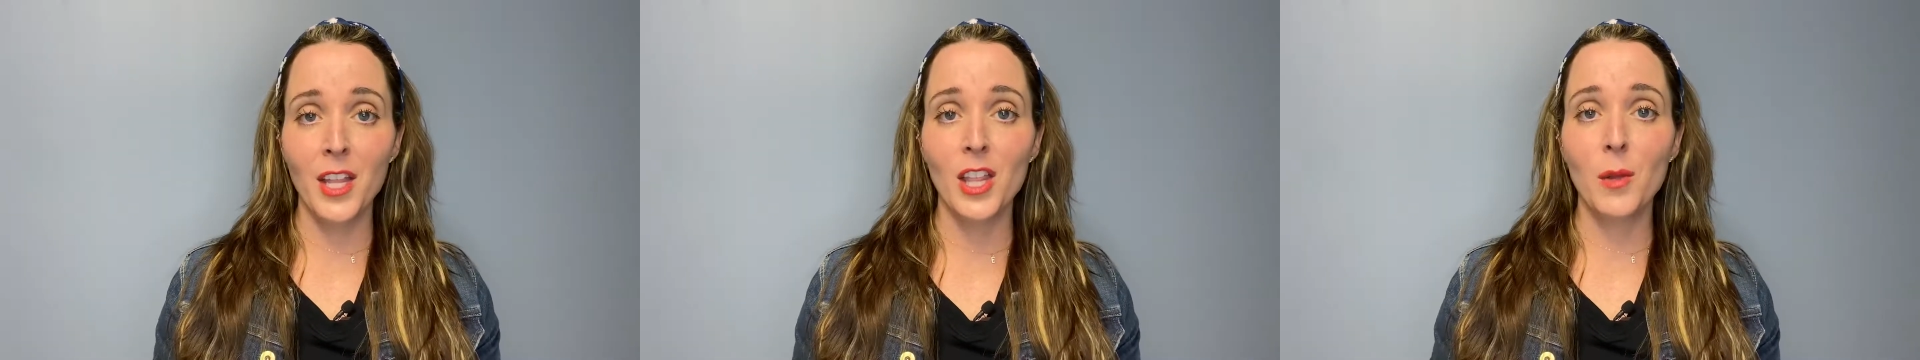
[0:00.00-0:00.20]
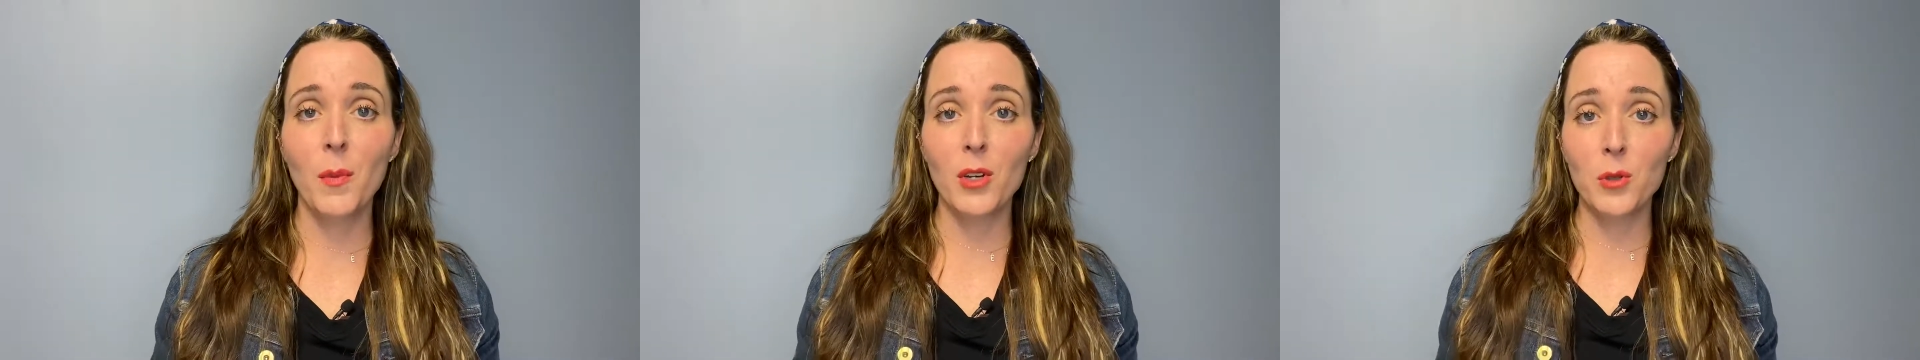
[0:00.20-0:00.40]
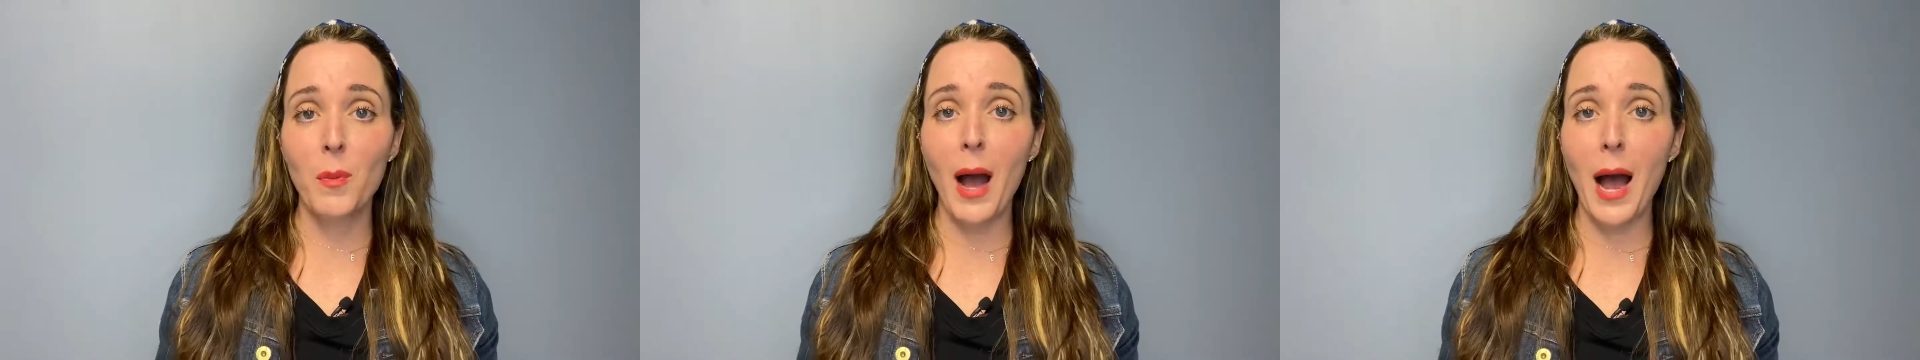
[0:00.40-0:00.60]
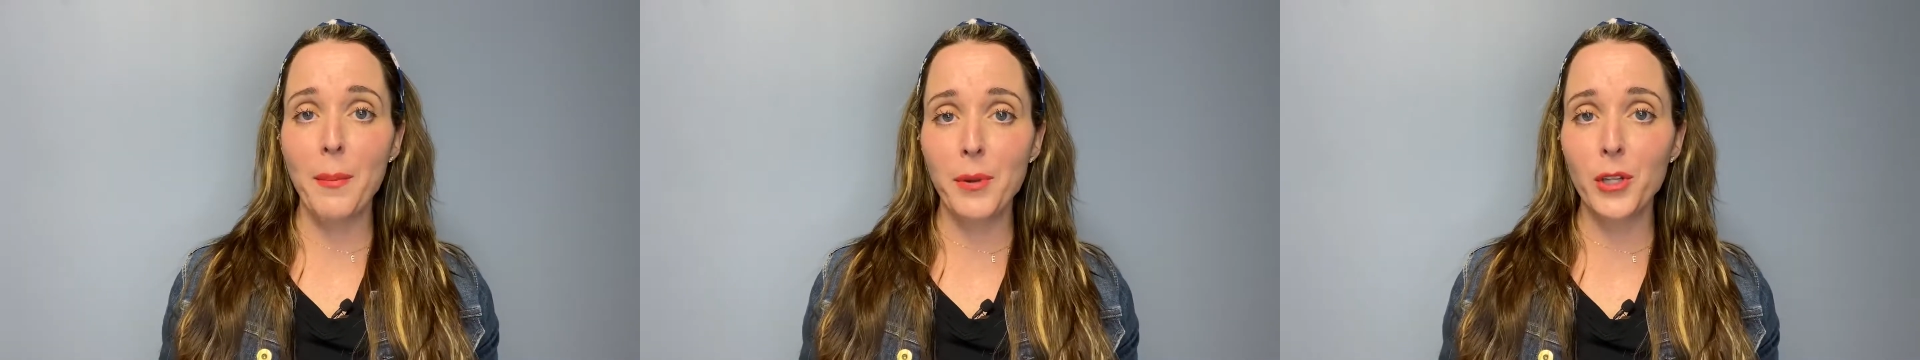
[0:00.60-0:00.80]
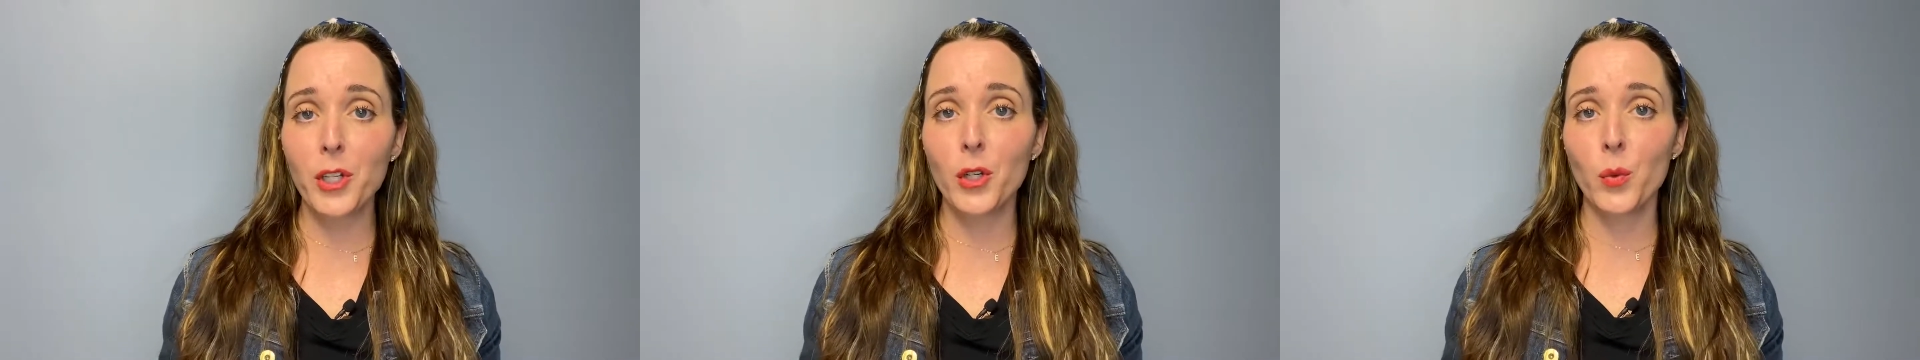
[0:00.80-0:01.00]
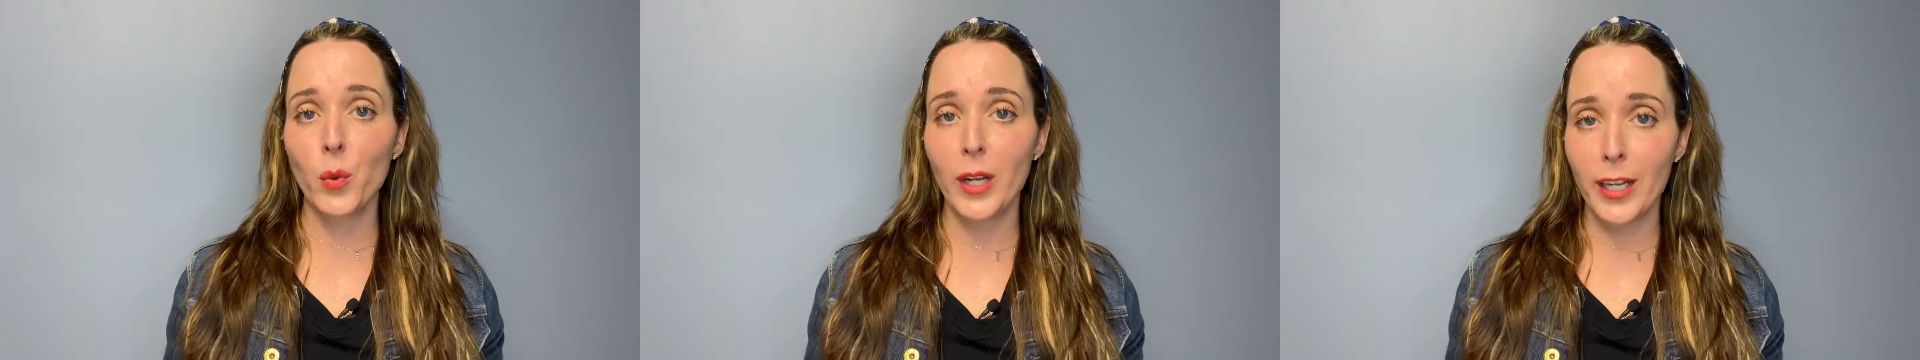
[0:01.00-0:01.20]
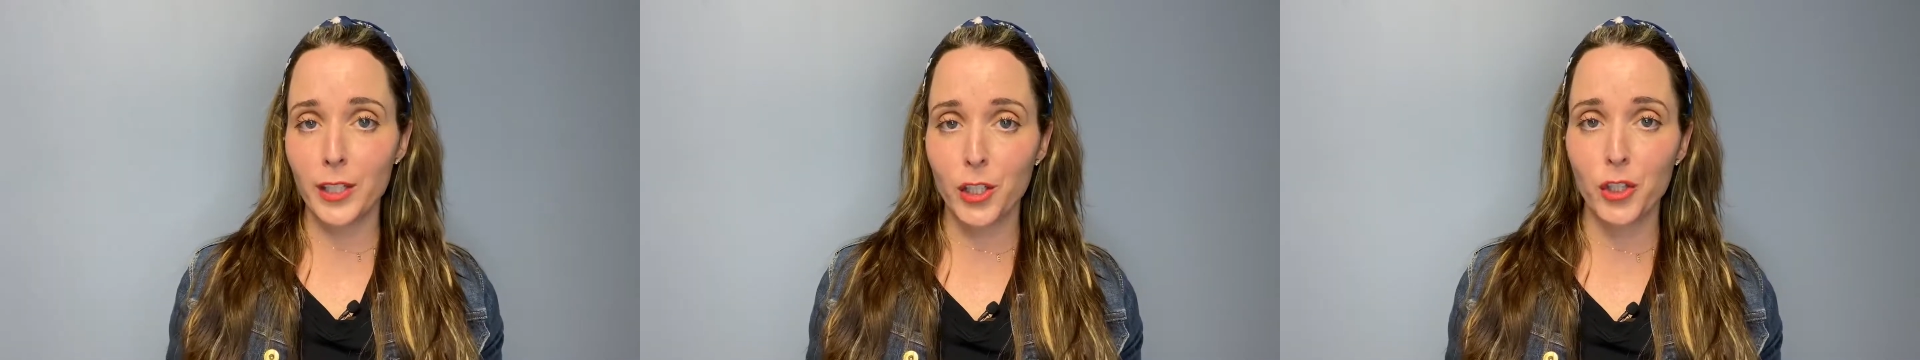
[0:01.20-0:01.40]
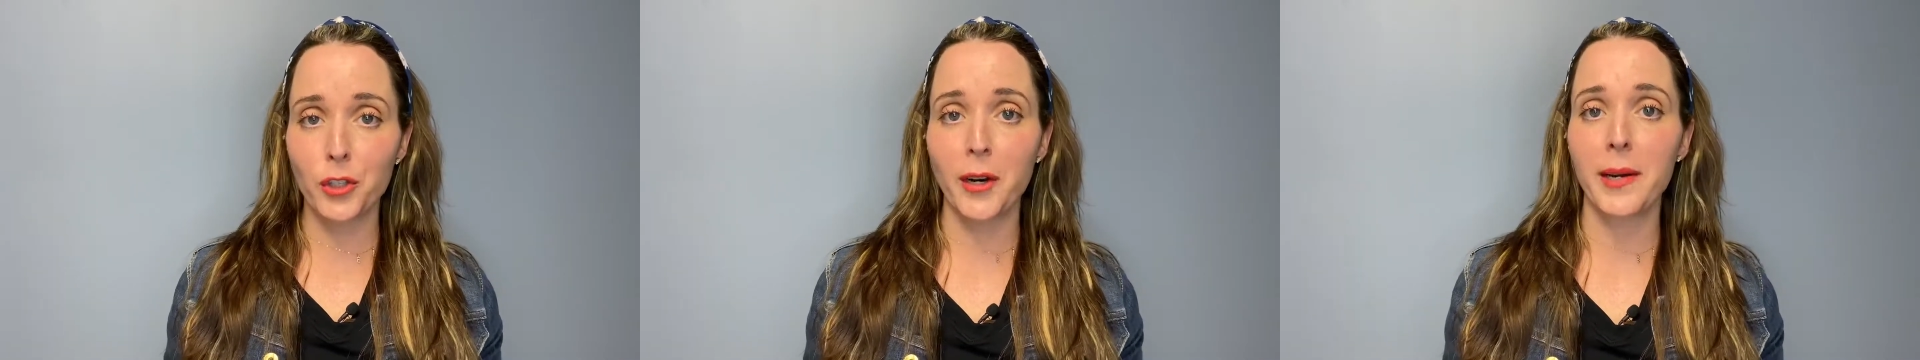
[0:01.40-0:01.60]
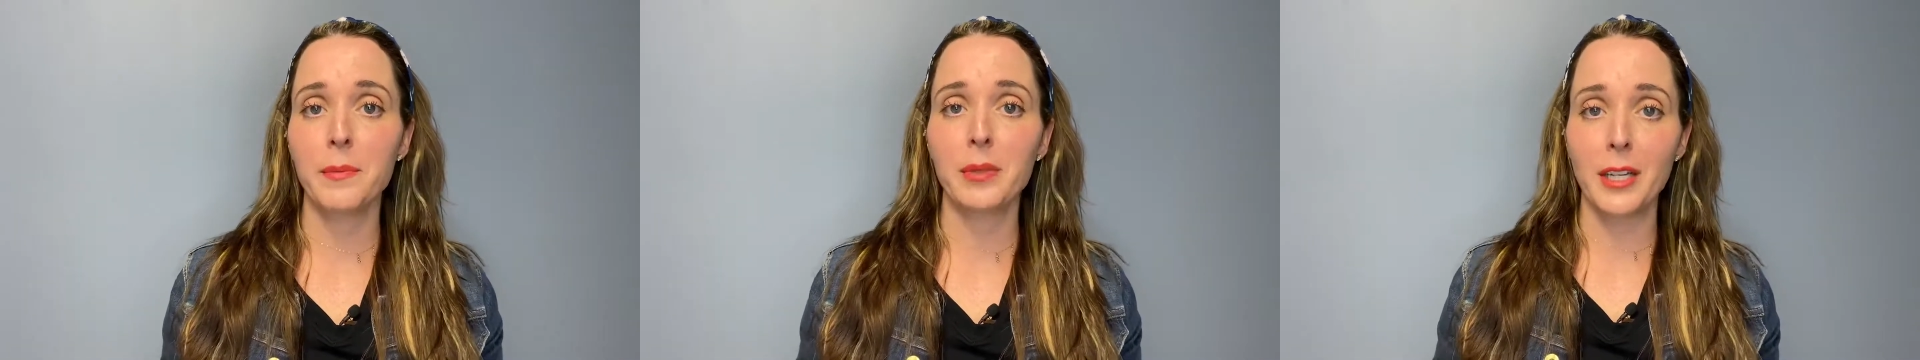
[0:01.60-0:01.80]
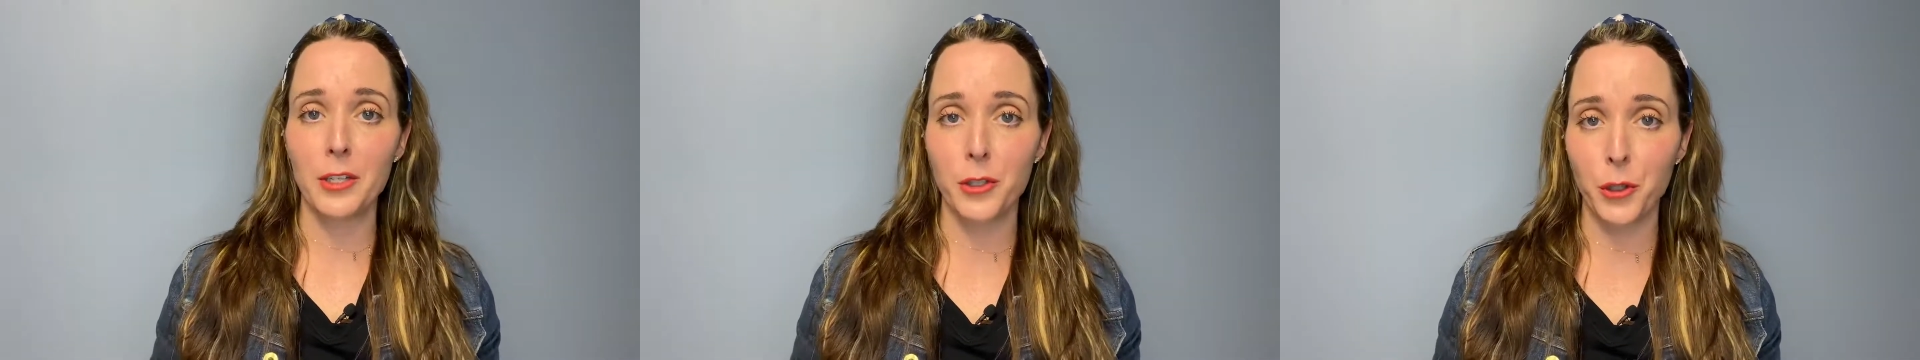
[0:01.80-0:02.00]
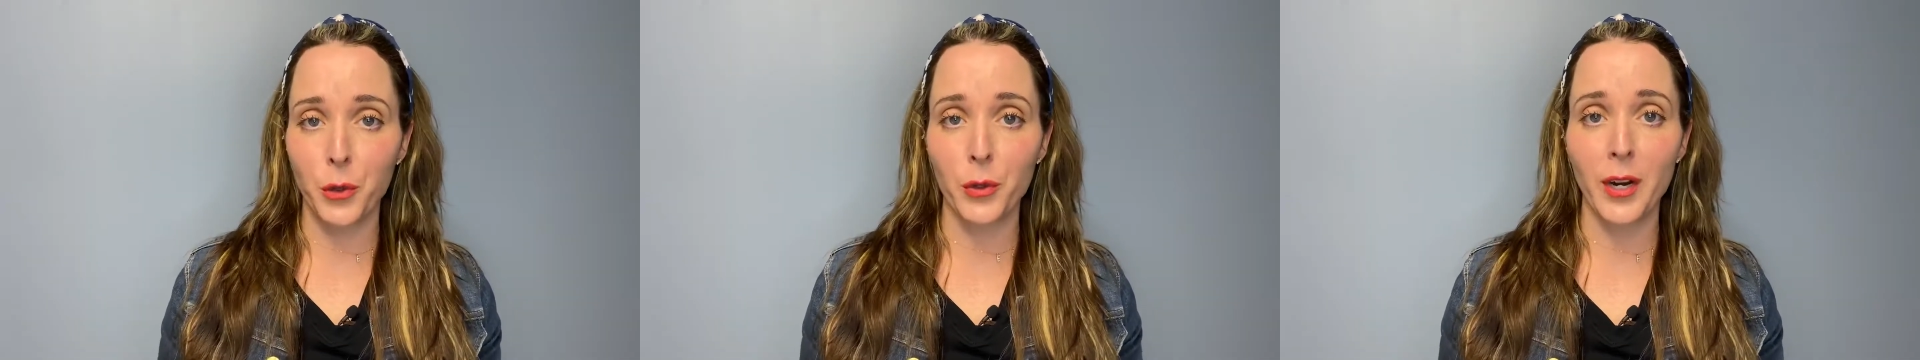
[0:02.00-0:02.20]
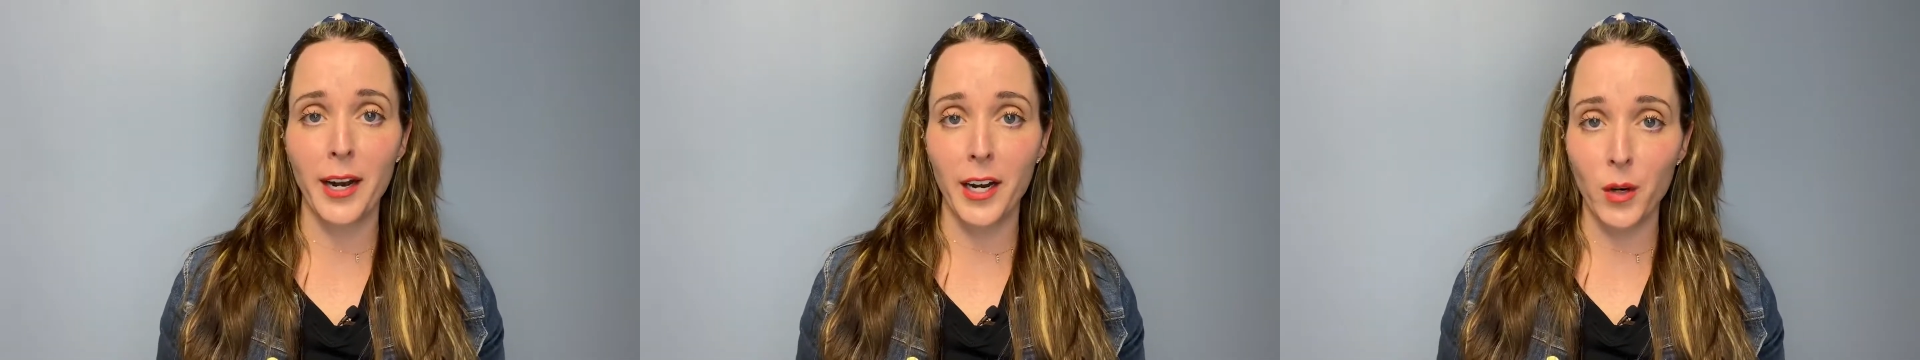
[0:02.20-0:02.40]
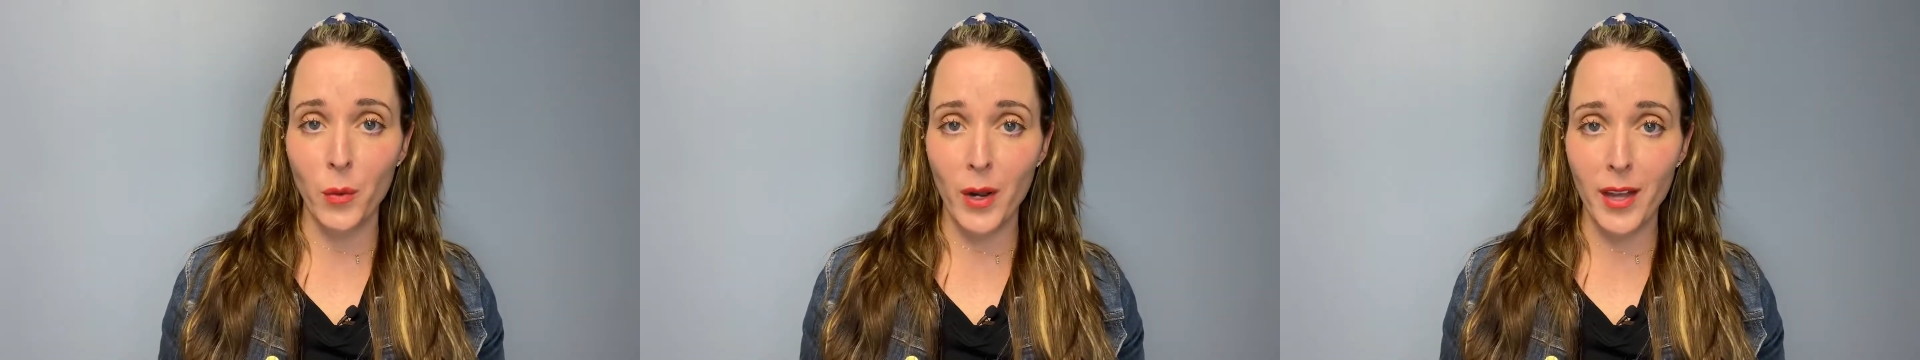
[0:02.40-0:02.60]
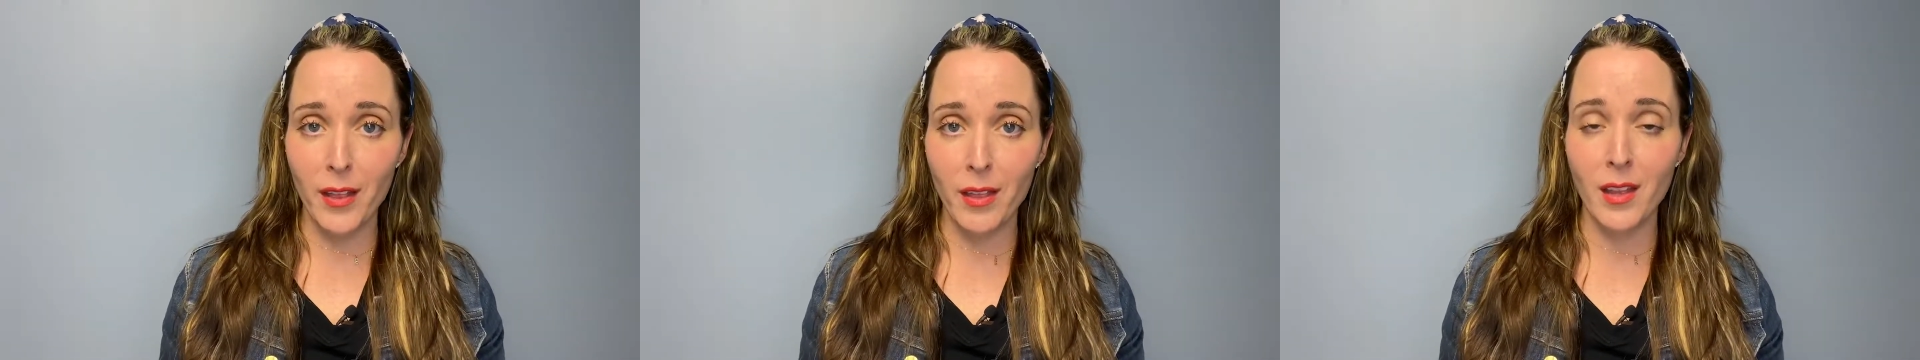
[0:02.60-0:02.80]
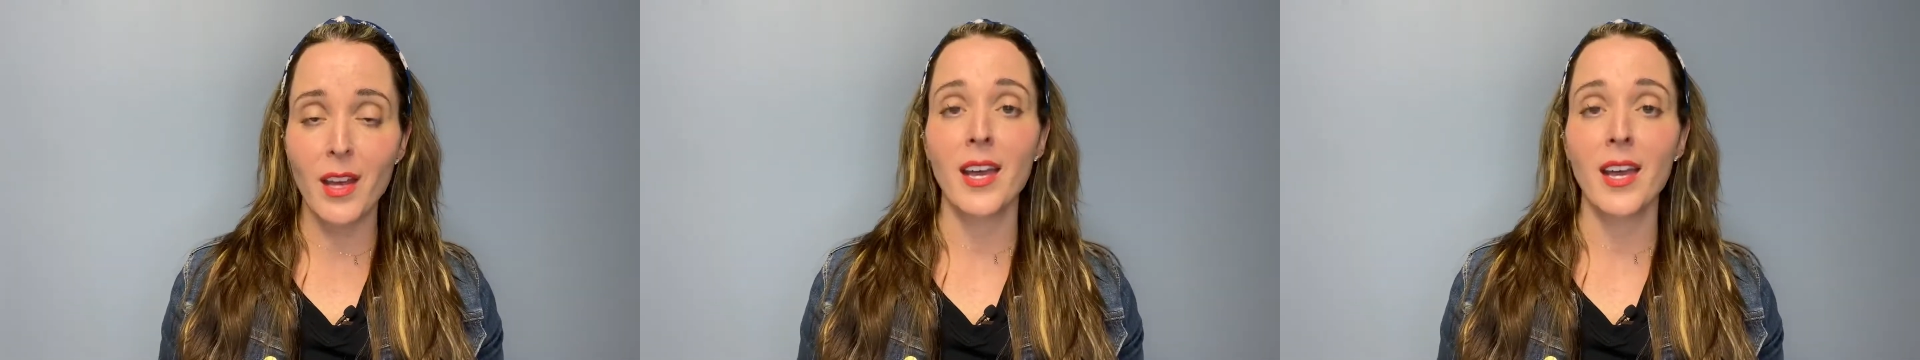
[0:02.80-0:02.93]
The most popular wig to try to blend your own hair with